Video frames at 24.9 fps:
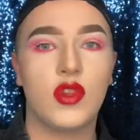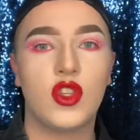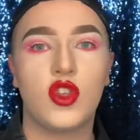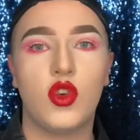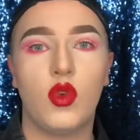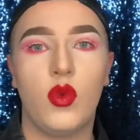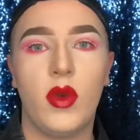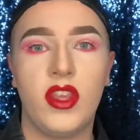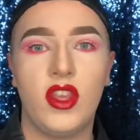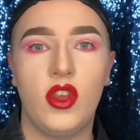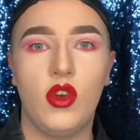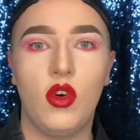So
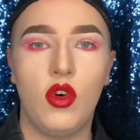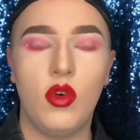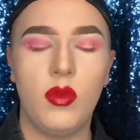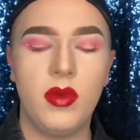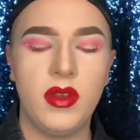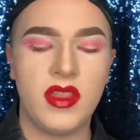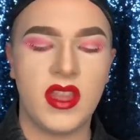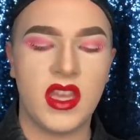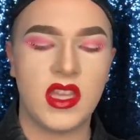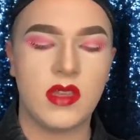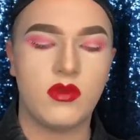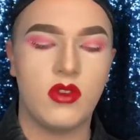when you
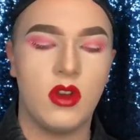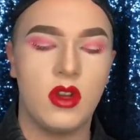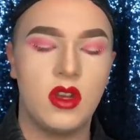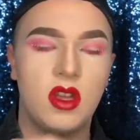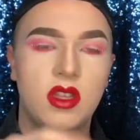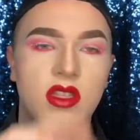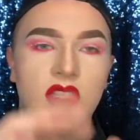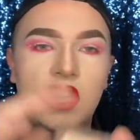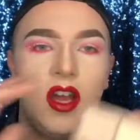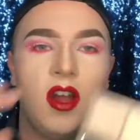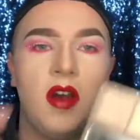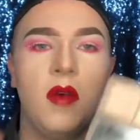open this
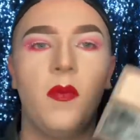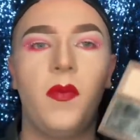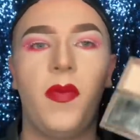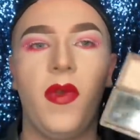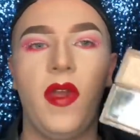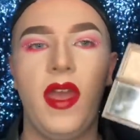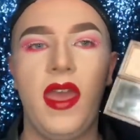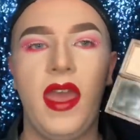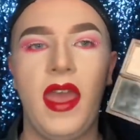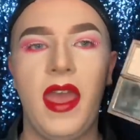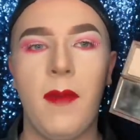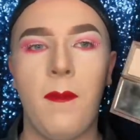product up,
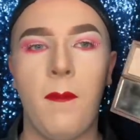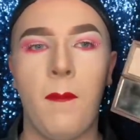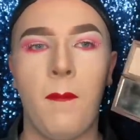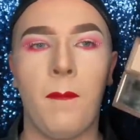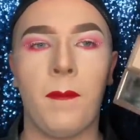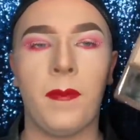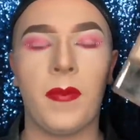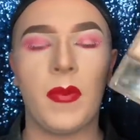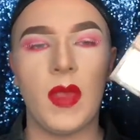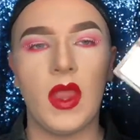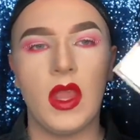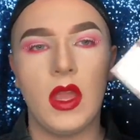
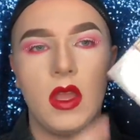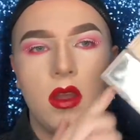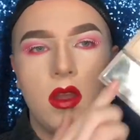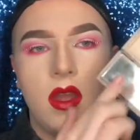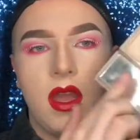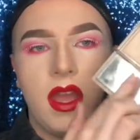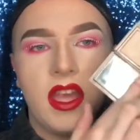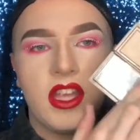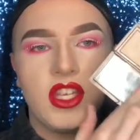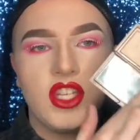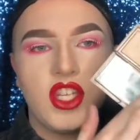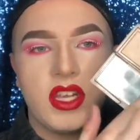
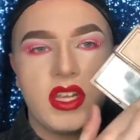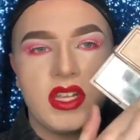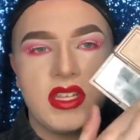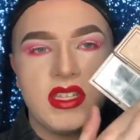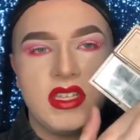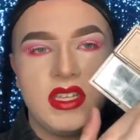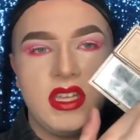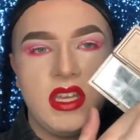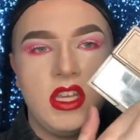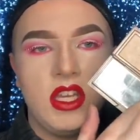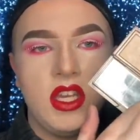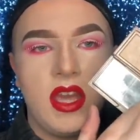as you can
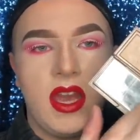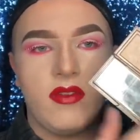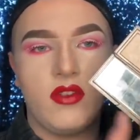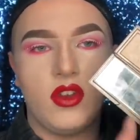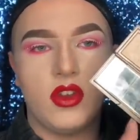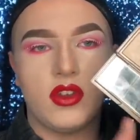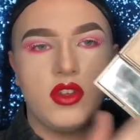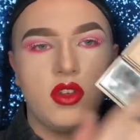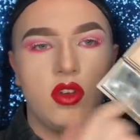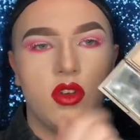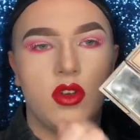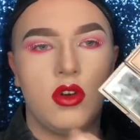see, you have
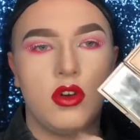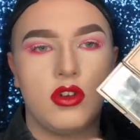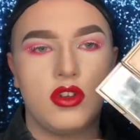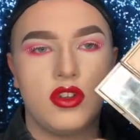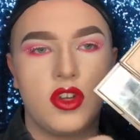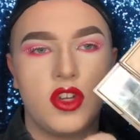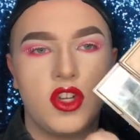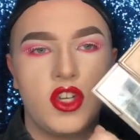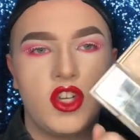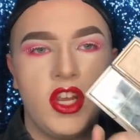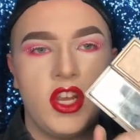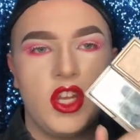your 2
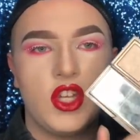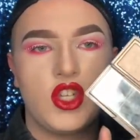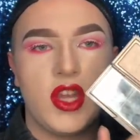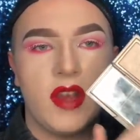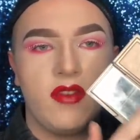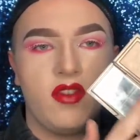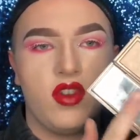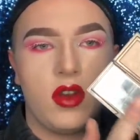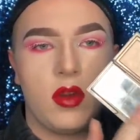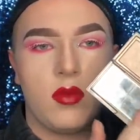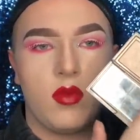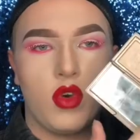contour shades. You
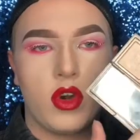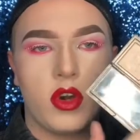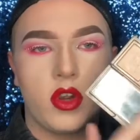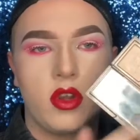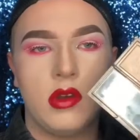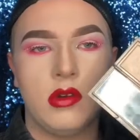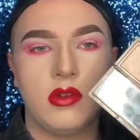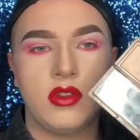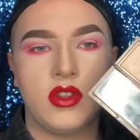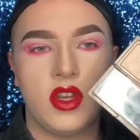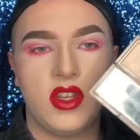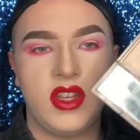have your more
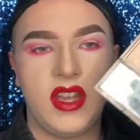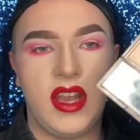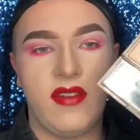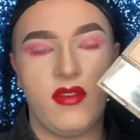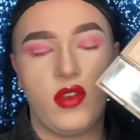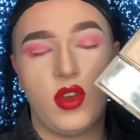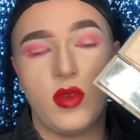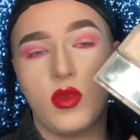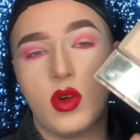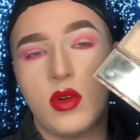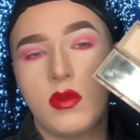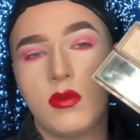cool tone, you have
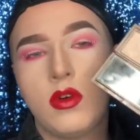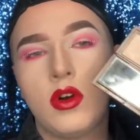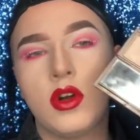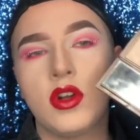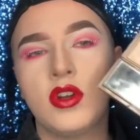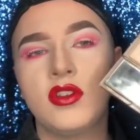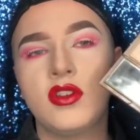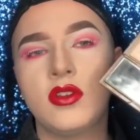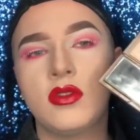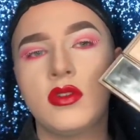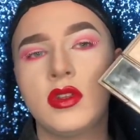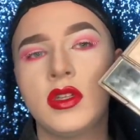your more
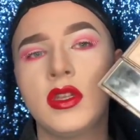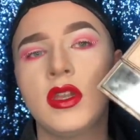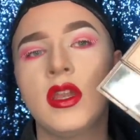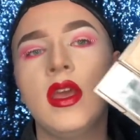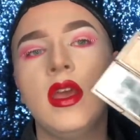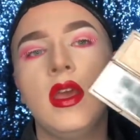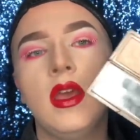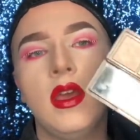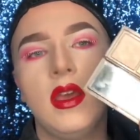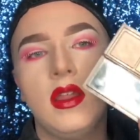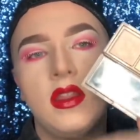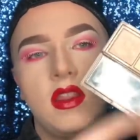warm tone,
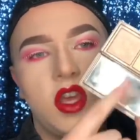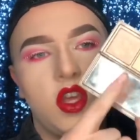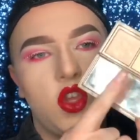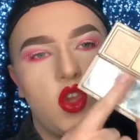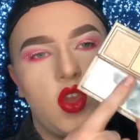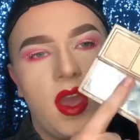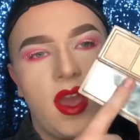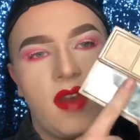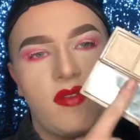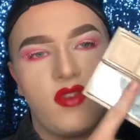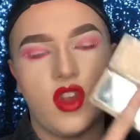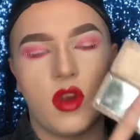then
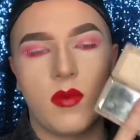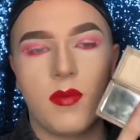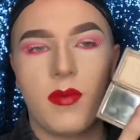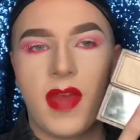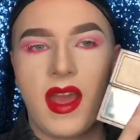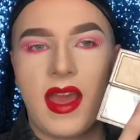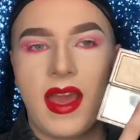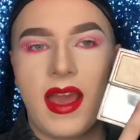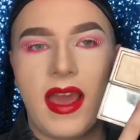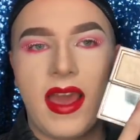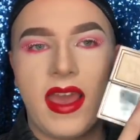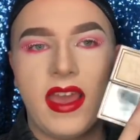you have your
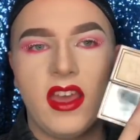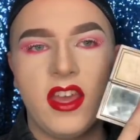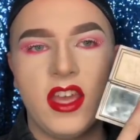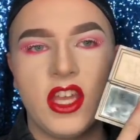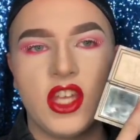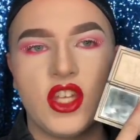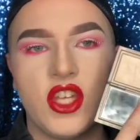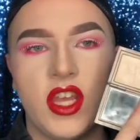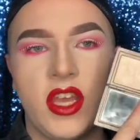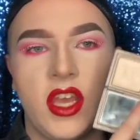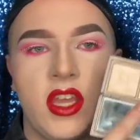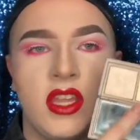matte
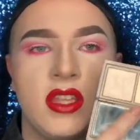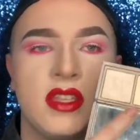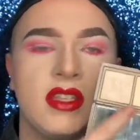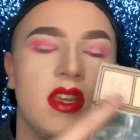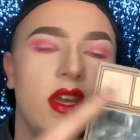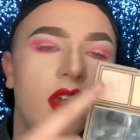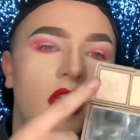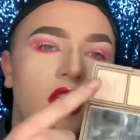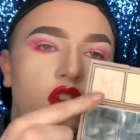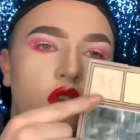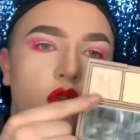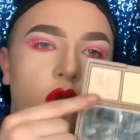highlight shade,
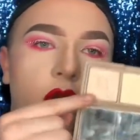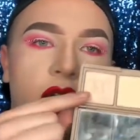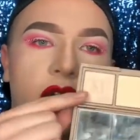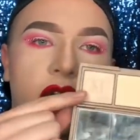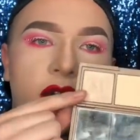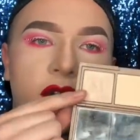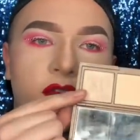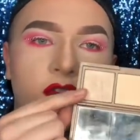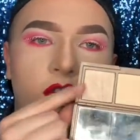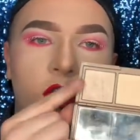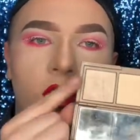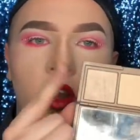and you
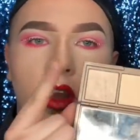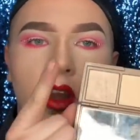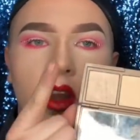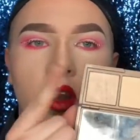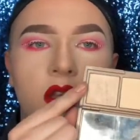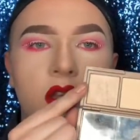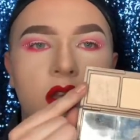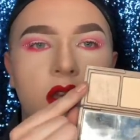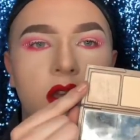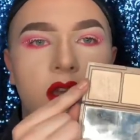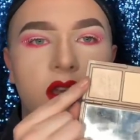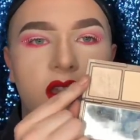have your
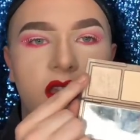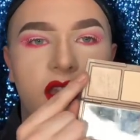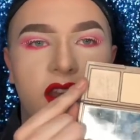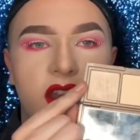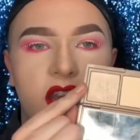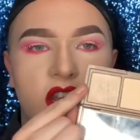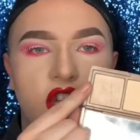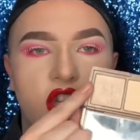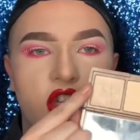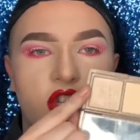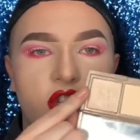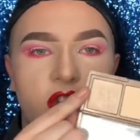kind
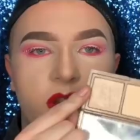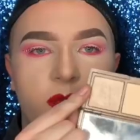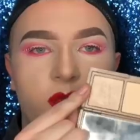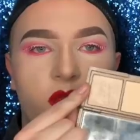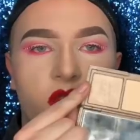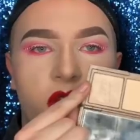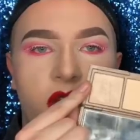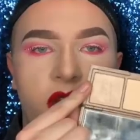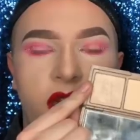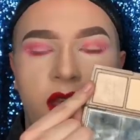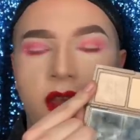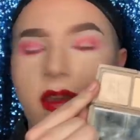of
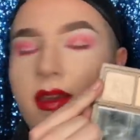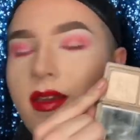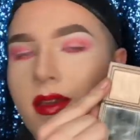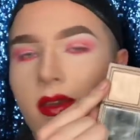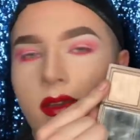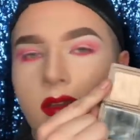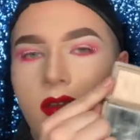shimmery